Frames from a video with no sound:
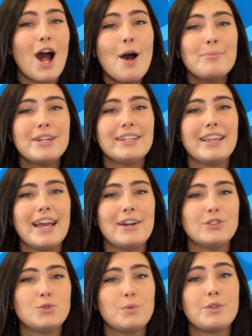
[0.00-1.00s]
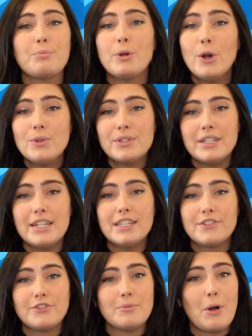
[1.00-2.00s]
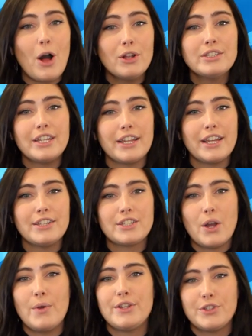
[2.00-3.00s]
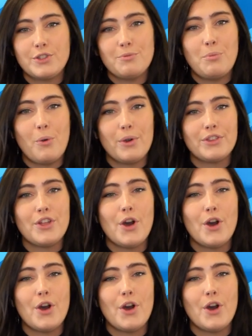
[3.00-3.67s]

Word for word: Comedy Lounge with proceeds from all tickets going to support